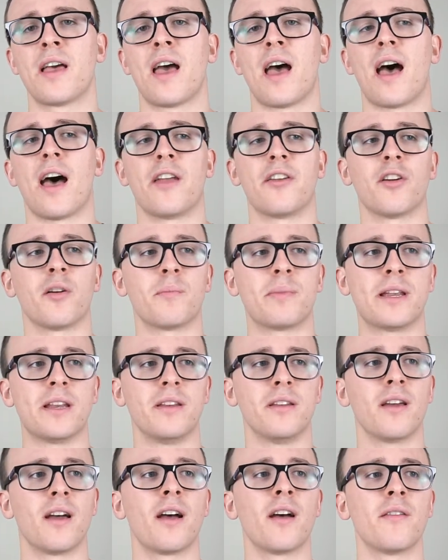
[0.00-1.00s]
and not being
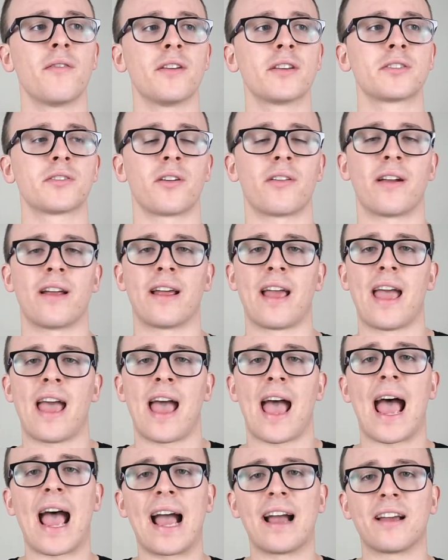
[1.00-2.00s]
nervous or
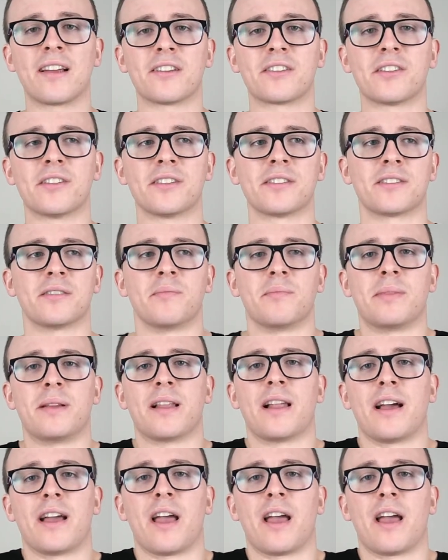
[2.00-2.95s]
anxious and be like